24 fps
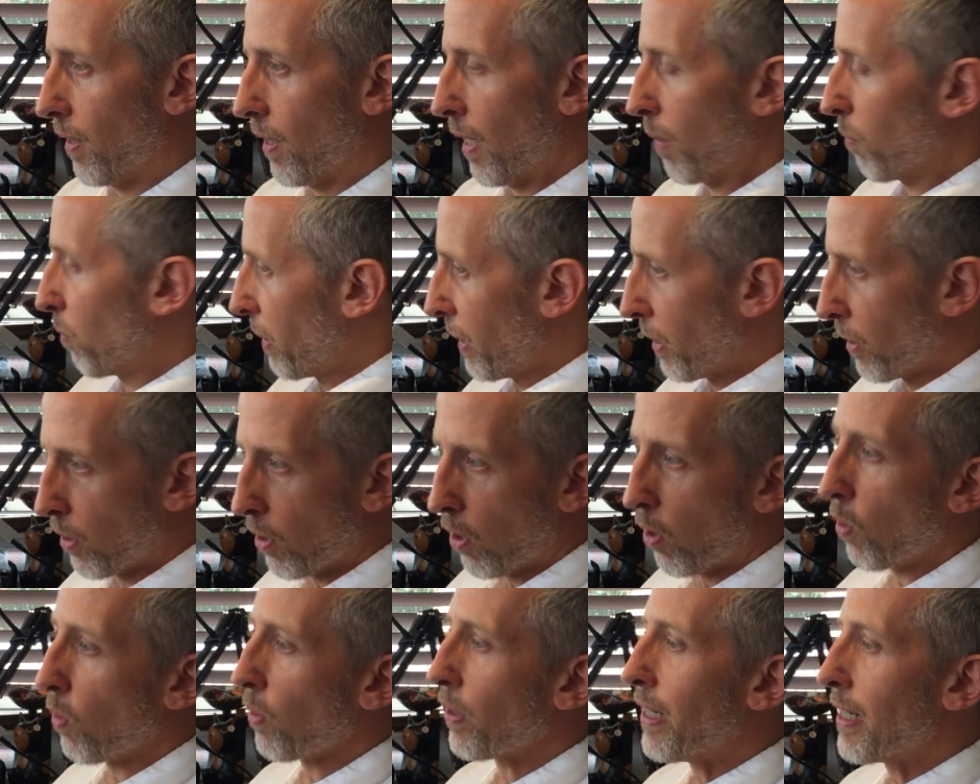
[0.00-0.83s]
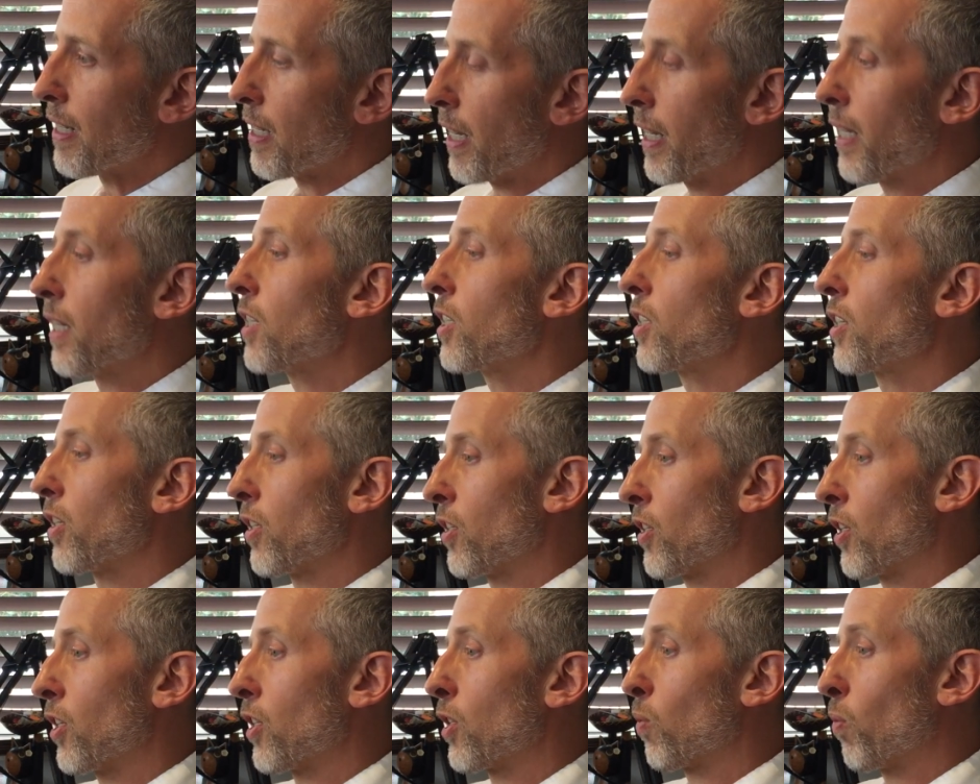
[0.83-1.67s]
and we hear all these
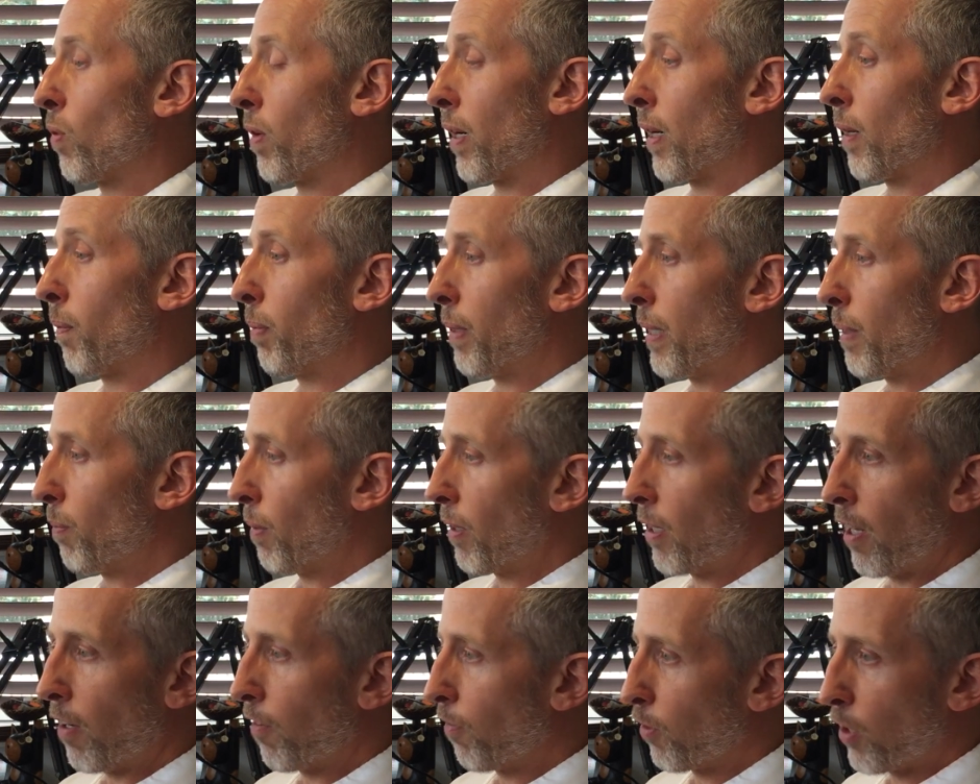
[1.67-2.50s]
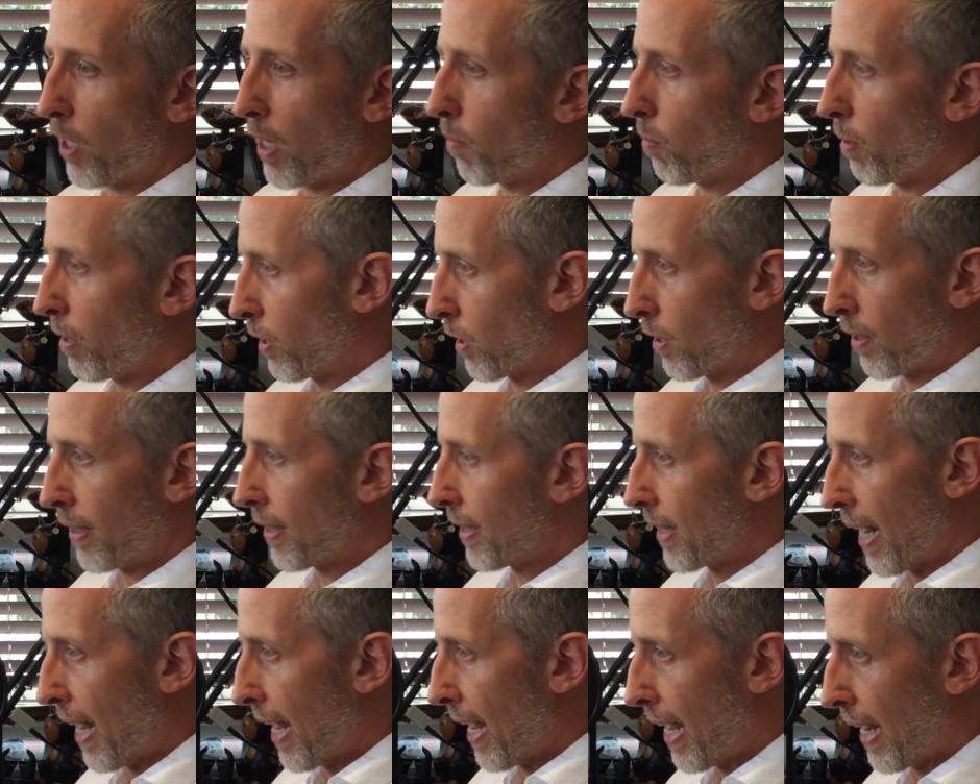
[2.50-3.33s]
instances where people have come under
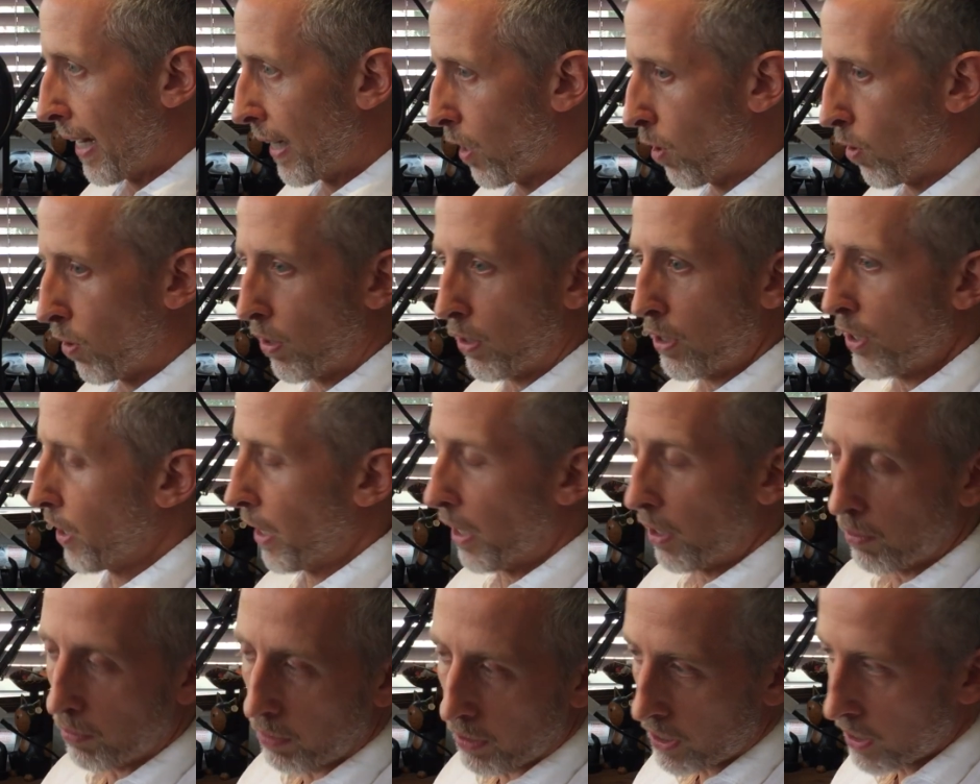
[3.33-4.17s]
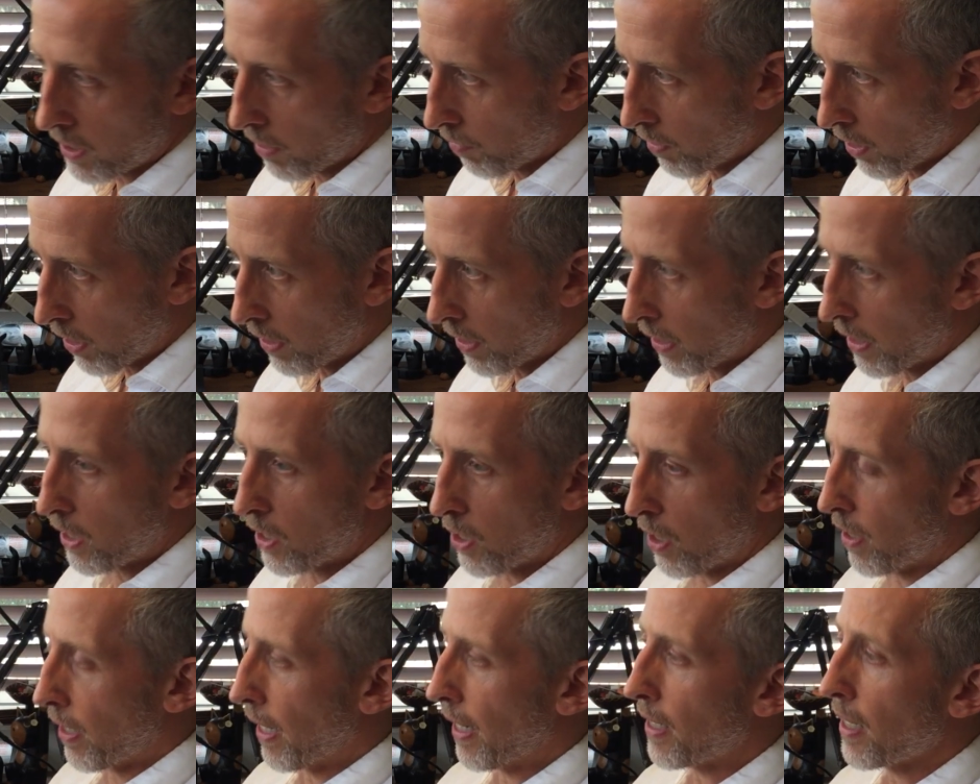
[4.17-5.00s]
attack or terrorists have done
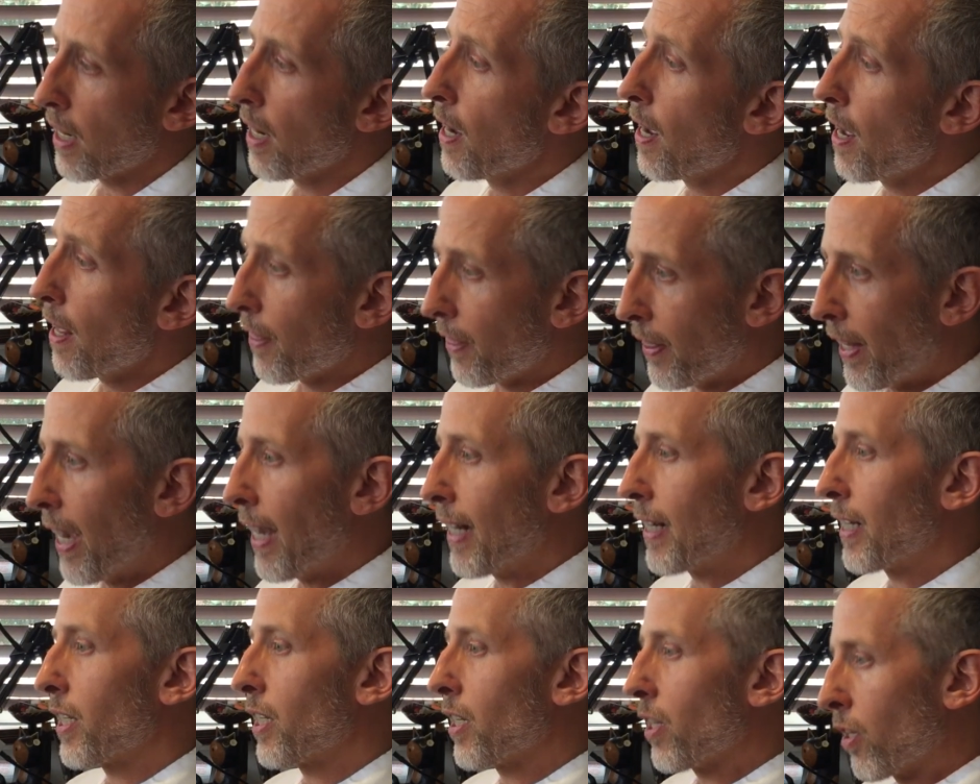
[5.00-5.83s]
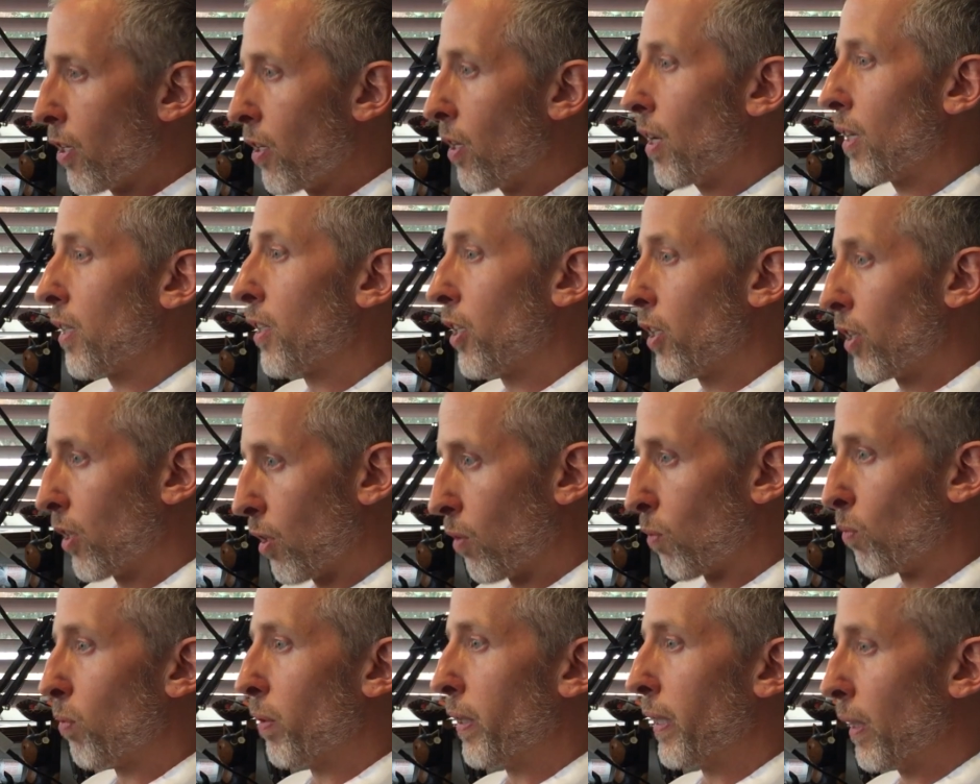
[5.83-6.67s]
this or that. That's not
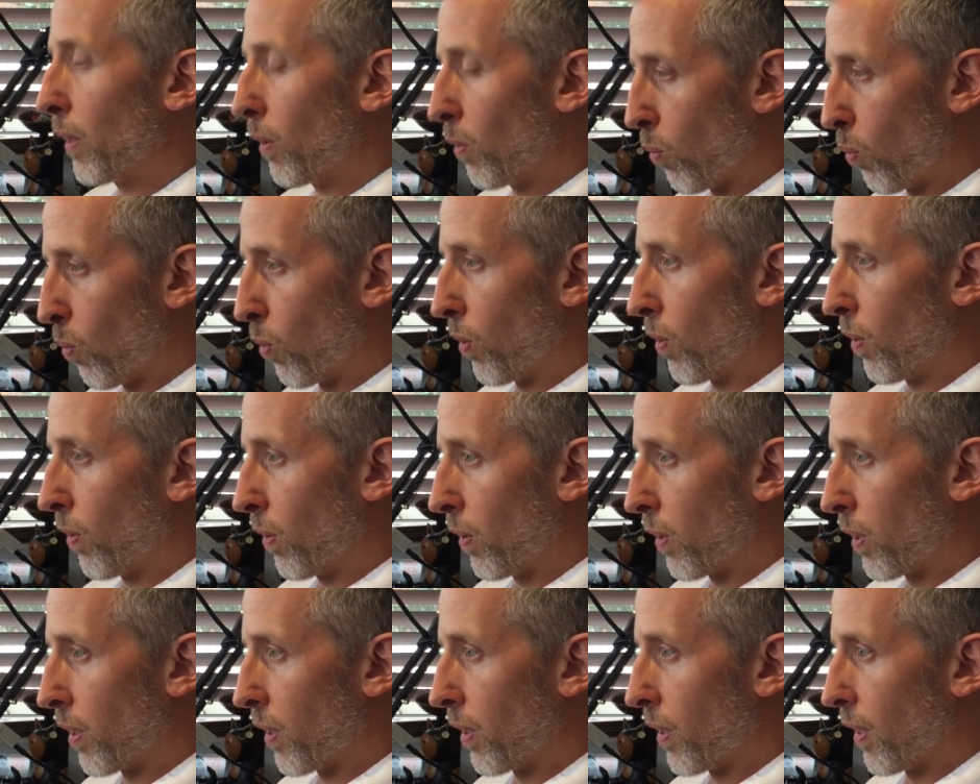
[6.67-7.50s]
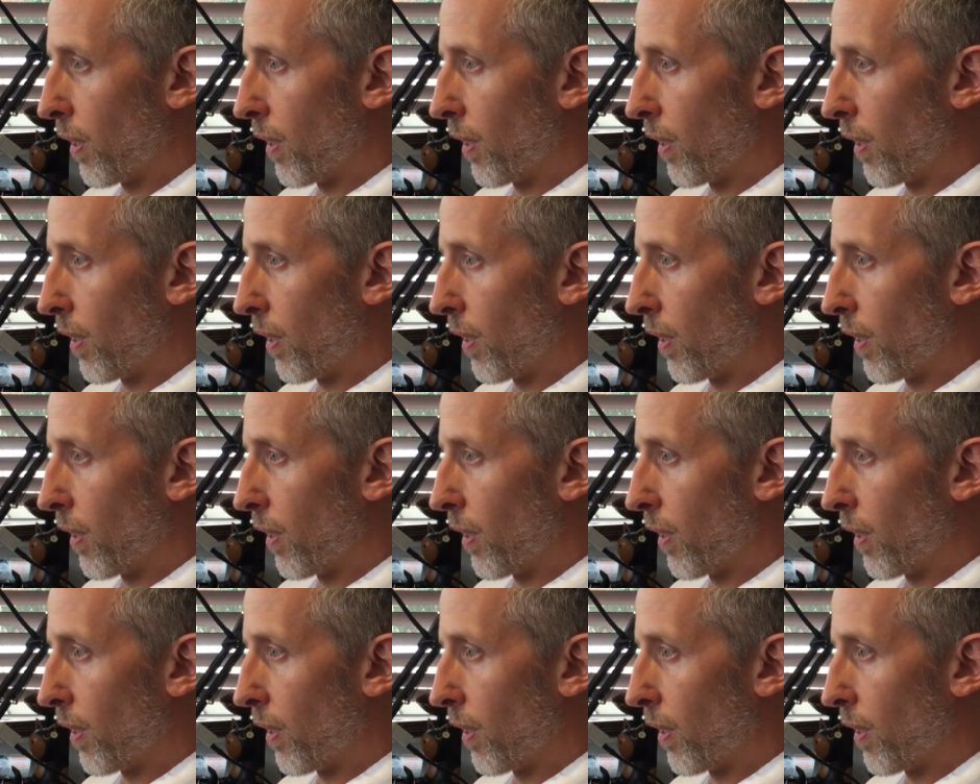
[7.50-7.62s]
the real world.